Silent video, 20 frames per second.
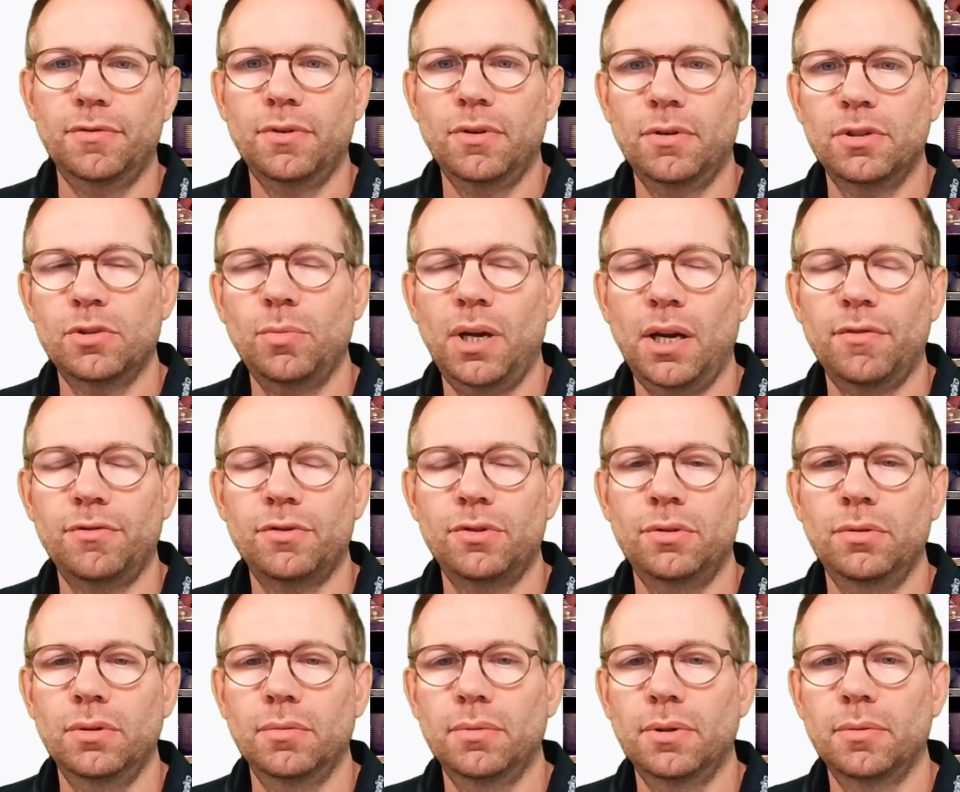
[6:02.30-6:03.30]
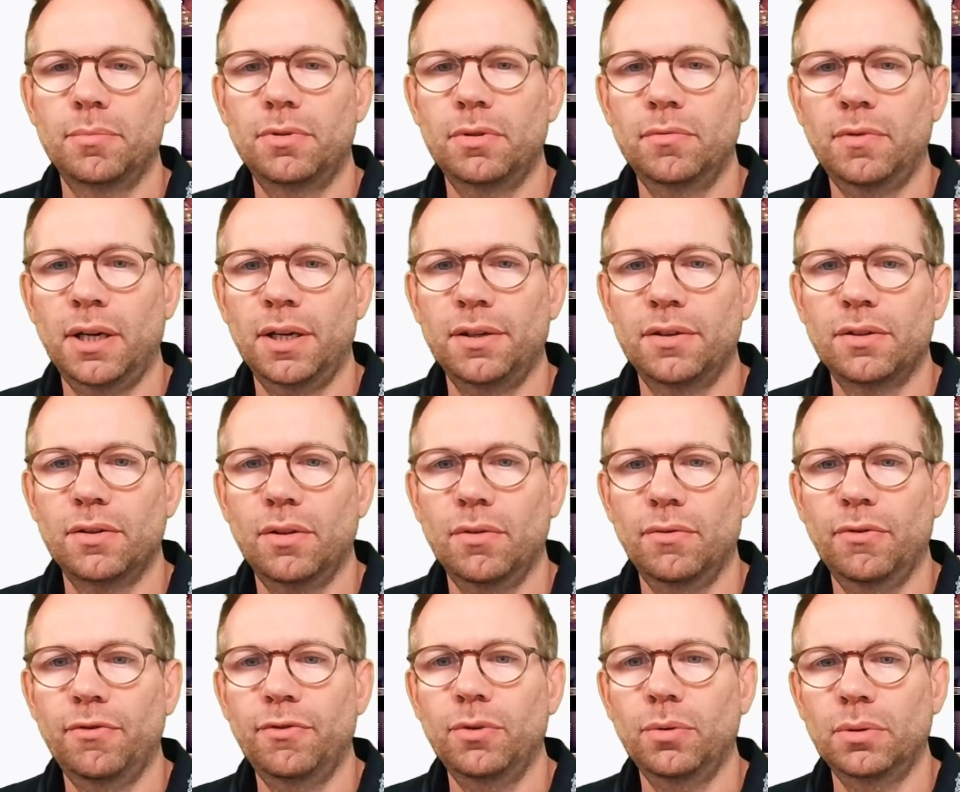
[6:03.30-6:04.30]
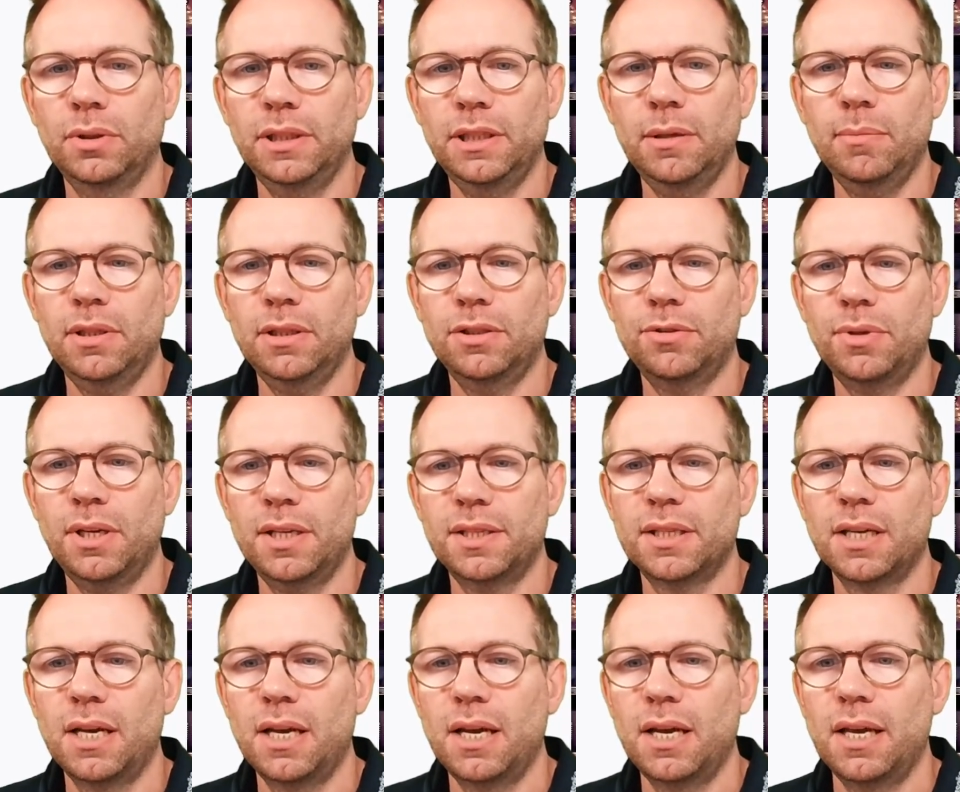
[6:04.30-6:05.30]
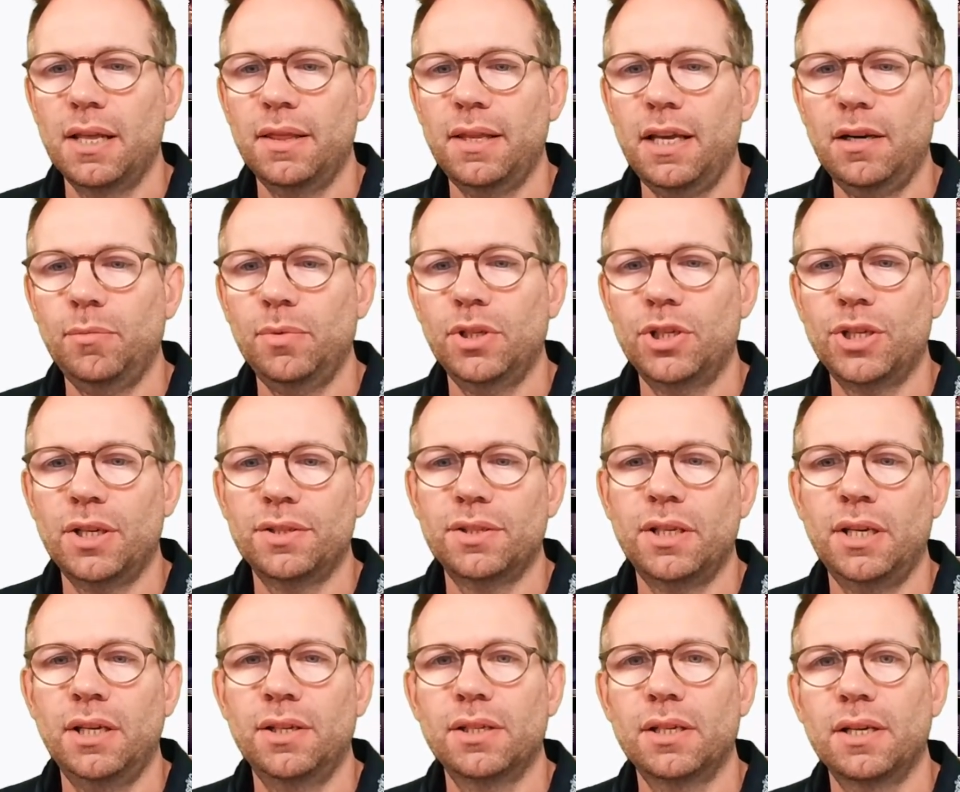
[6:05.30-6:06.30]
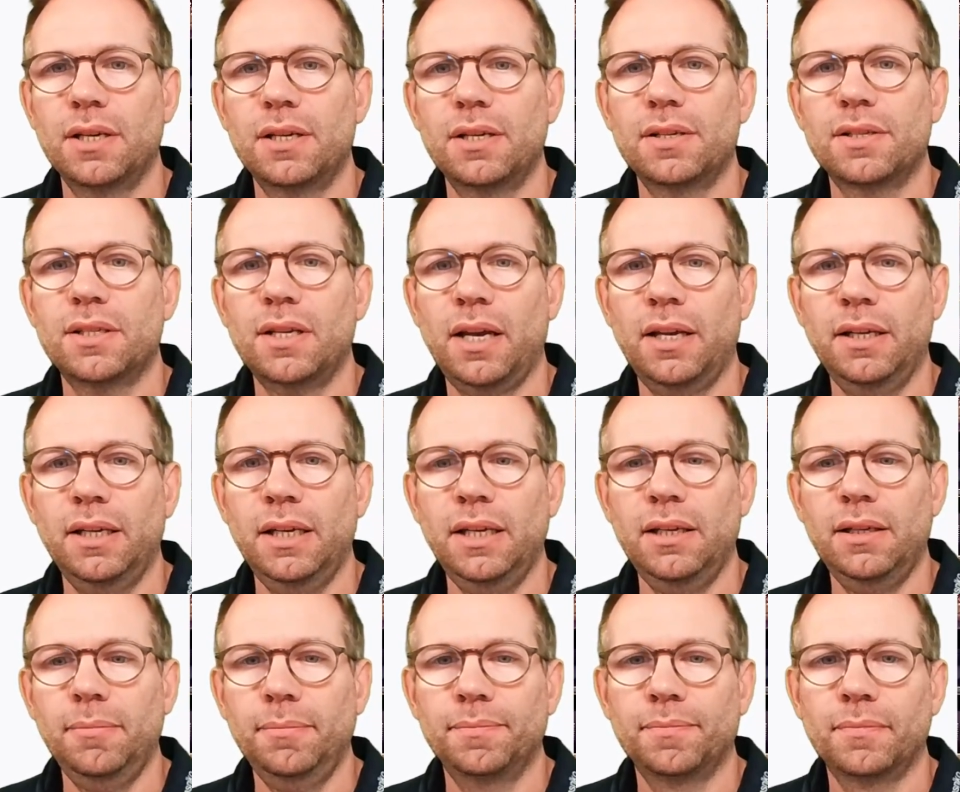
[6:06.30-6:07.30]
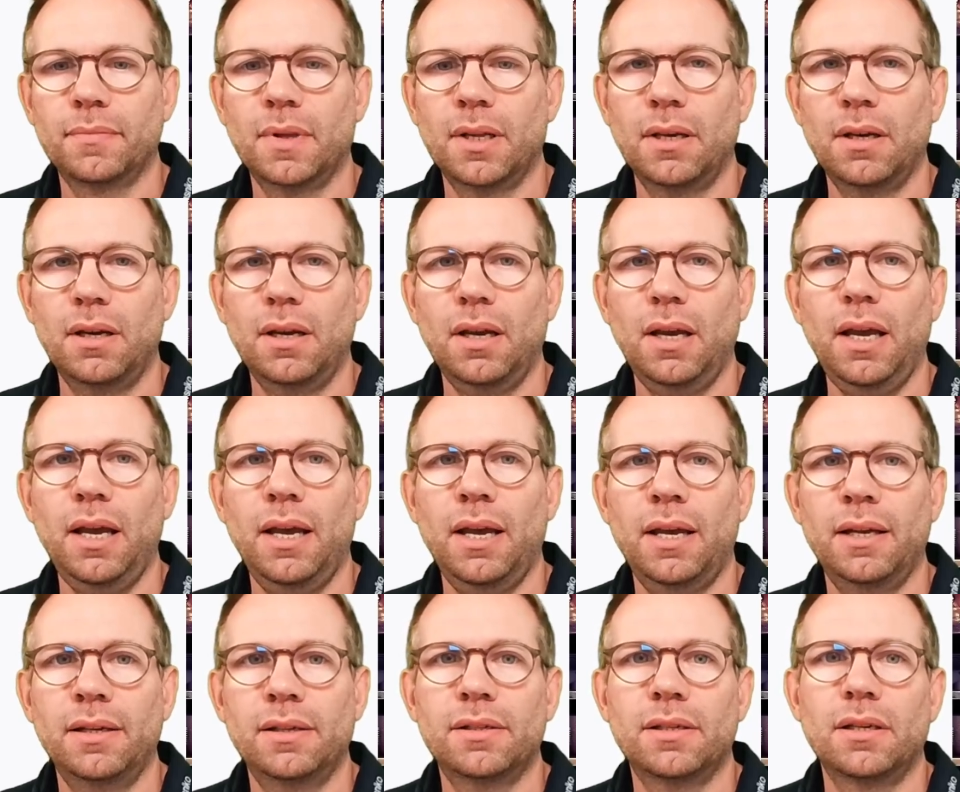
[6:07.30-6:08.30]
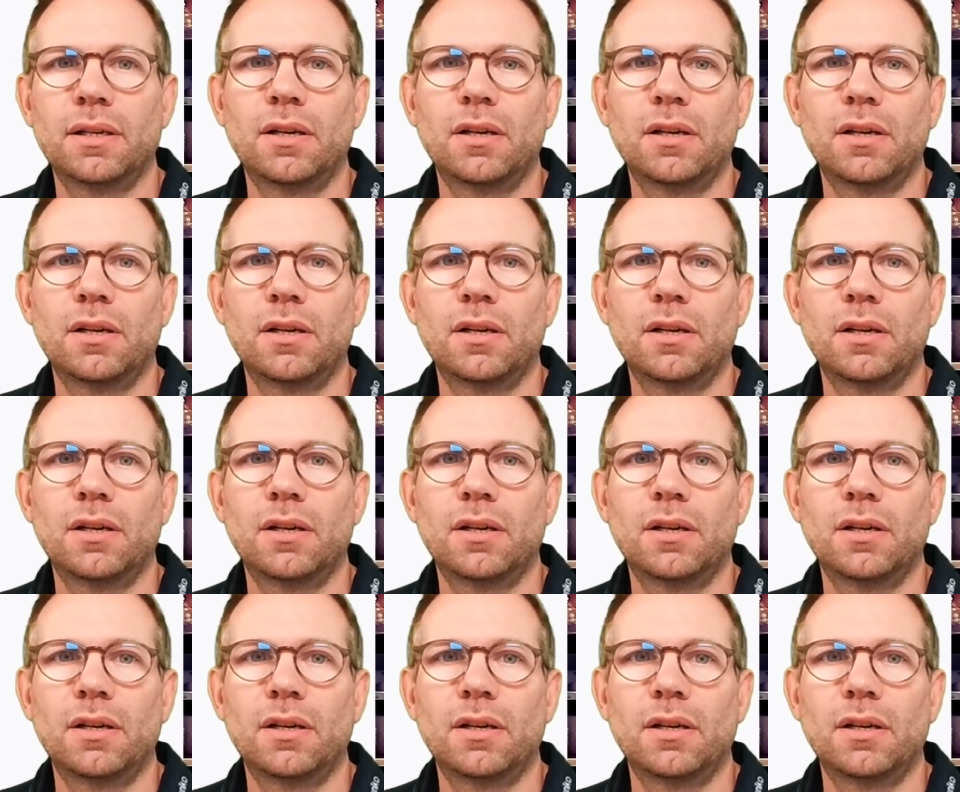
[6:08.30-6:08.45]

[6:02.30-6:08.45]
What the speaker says: course, we have to provide the full email address. Then we just hit sign in, and